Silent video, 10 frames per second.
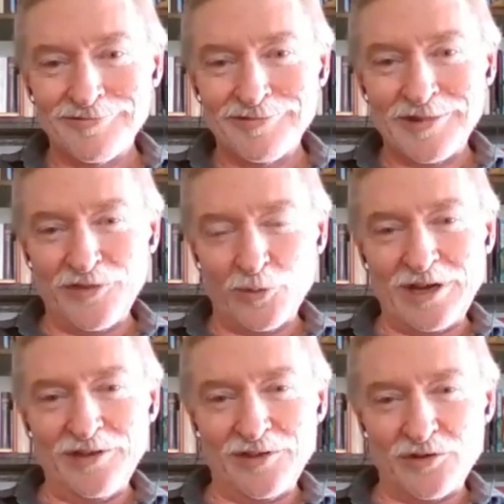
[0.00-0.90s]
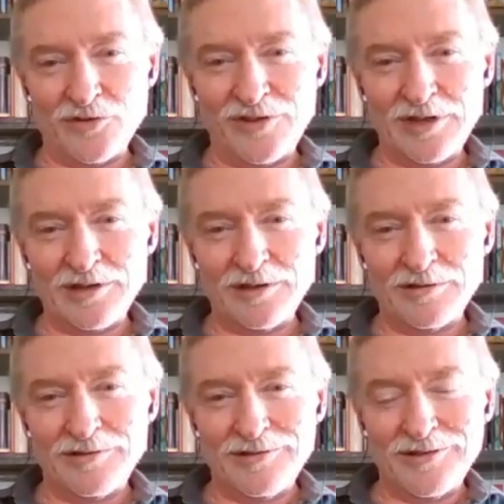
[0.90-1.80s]
is what he's interested
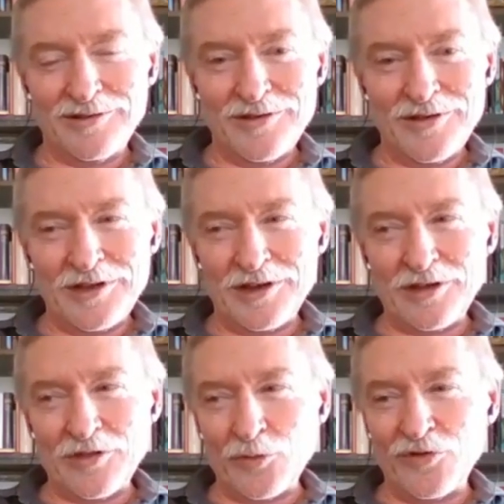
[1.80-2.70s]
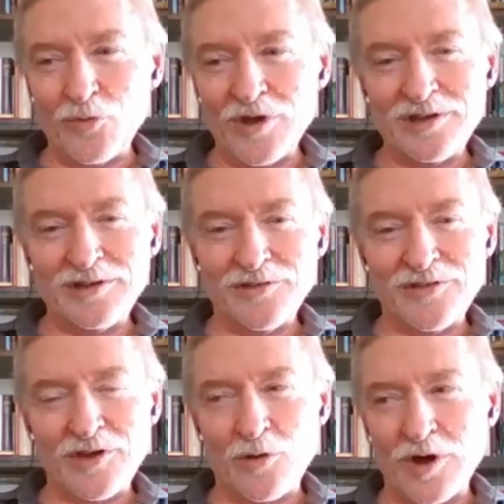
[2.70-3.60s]
in. In other words, what does
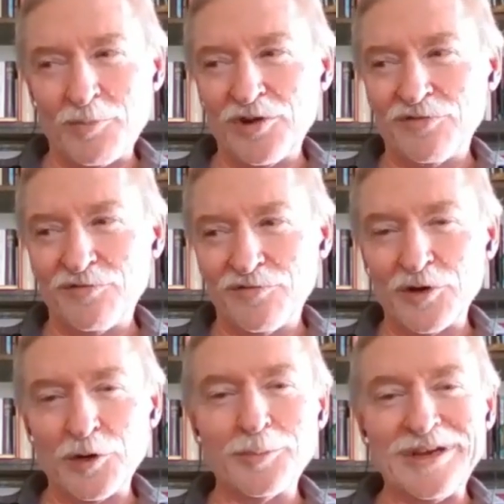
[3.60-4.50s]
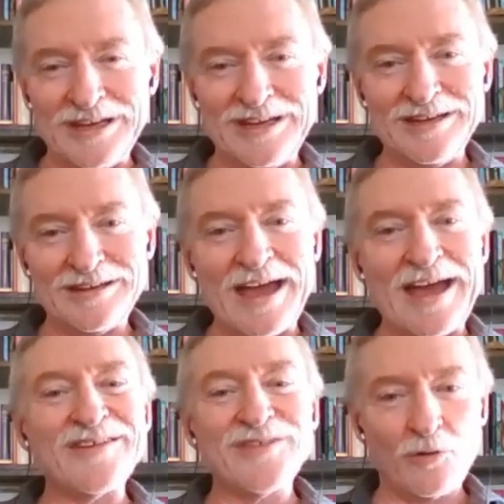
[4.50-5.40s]
the cooperative firm need
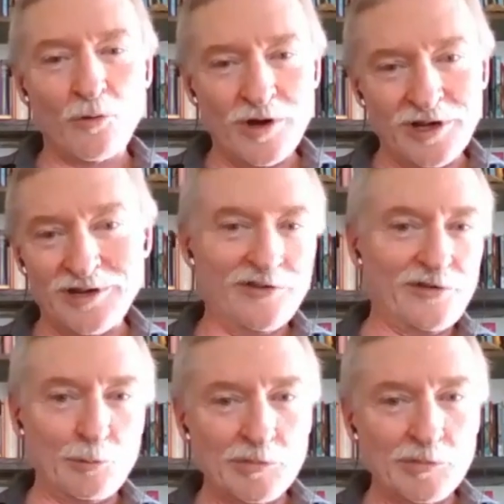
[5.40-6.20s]
as an organism